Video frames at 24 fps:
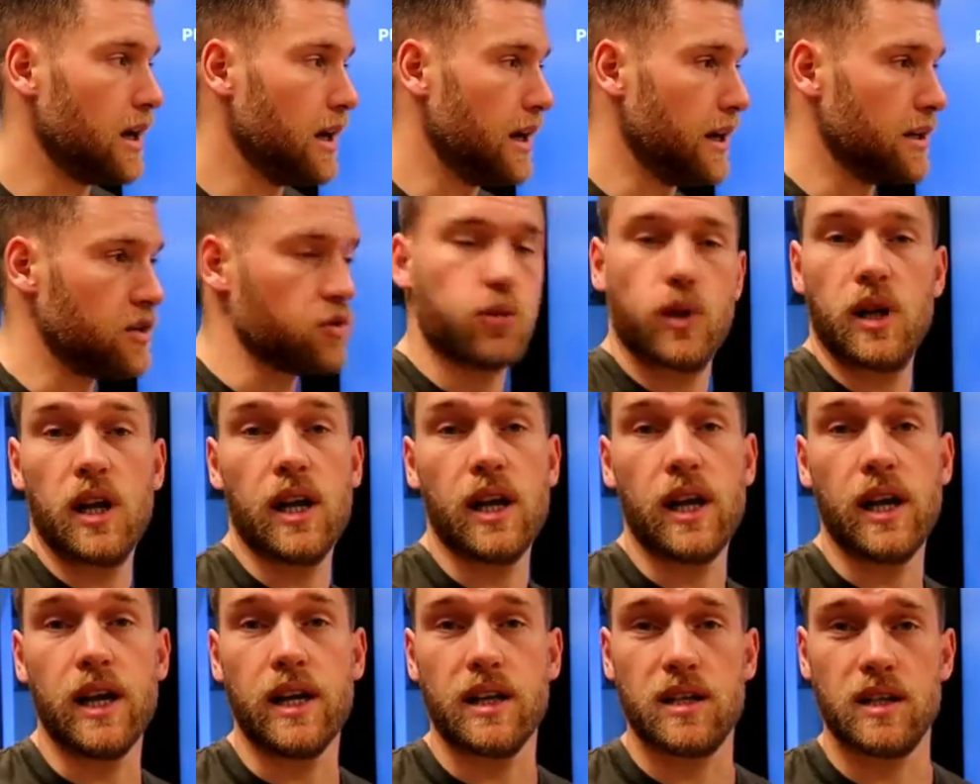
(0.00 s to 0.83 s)
it's really
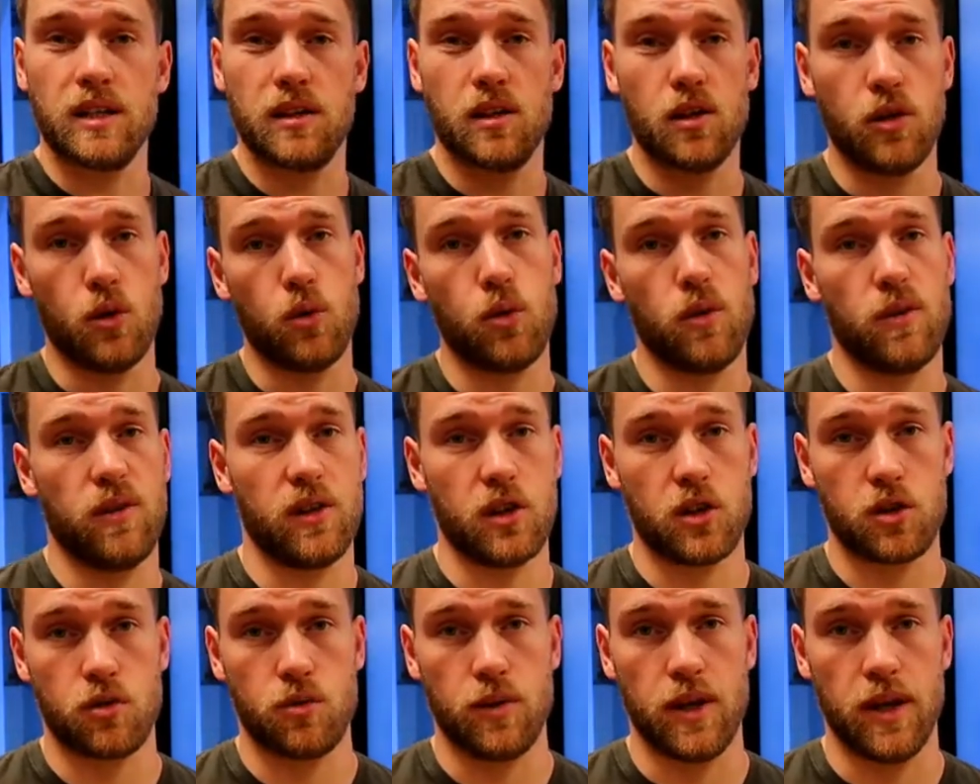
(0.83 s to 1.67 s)
easy to do it with
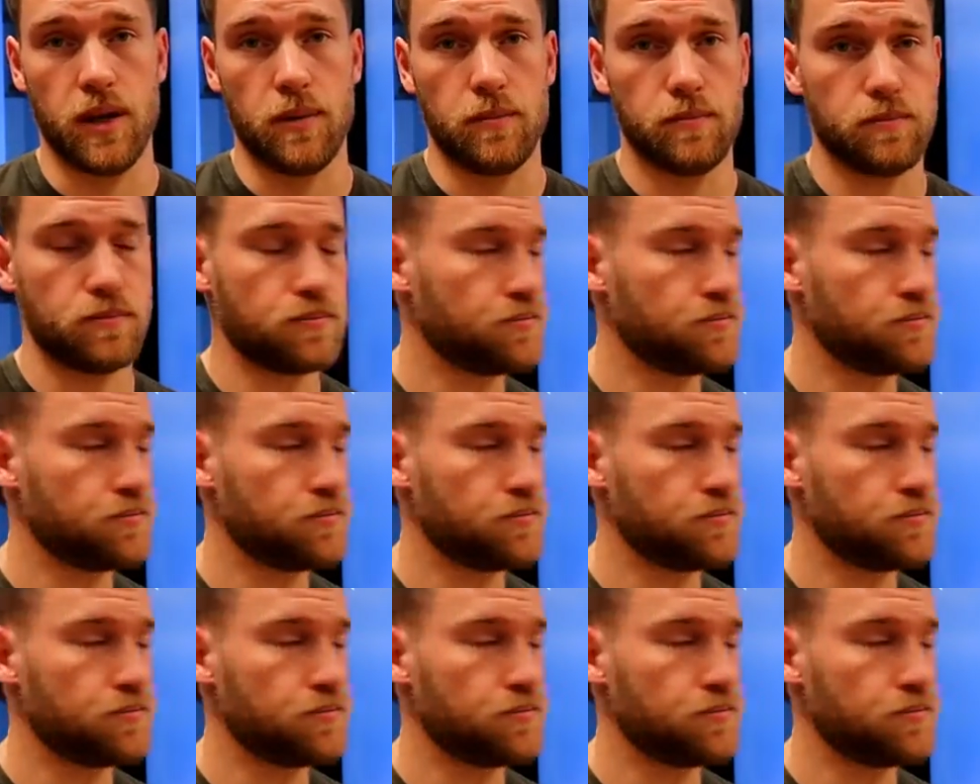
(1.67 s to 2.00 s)
the screen.